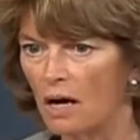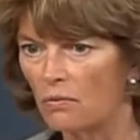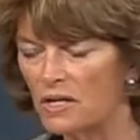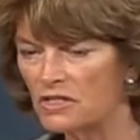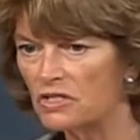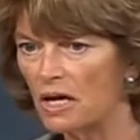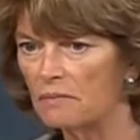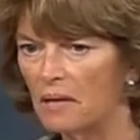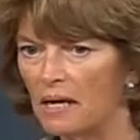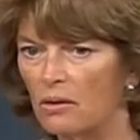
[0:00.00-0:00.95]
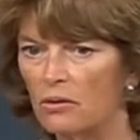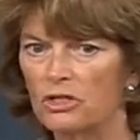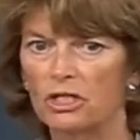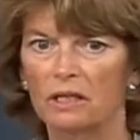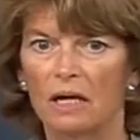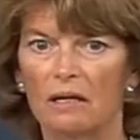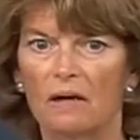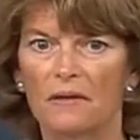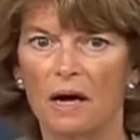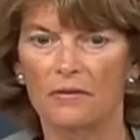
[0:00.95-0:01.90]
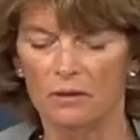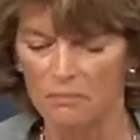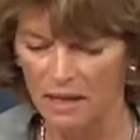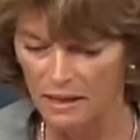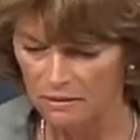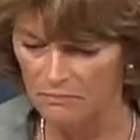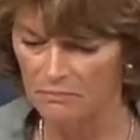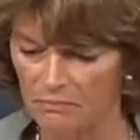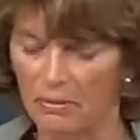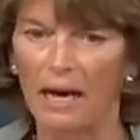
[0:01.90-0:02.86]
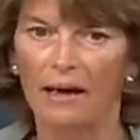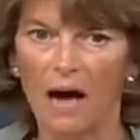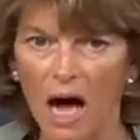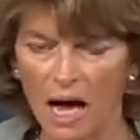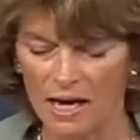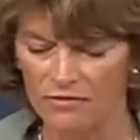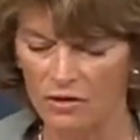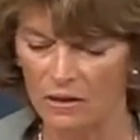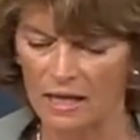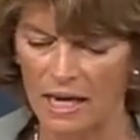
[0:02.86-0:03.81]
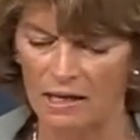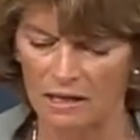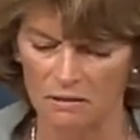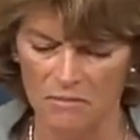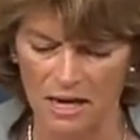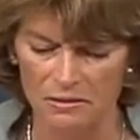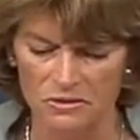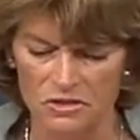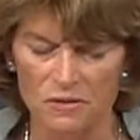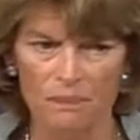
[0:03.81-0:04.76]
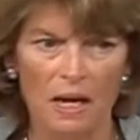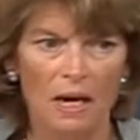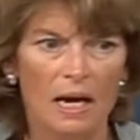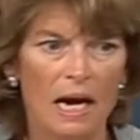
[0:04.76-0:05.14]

on one side by ocean and on the other by high volcanic mountains.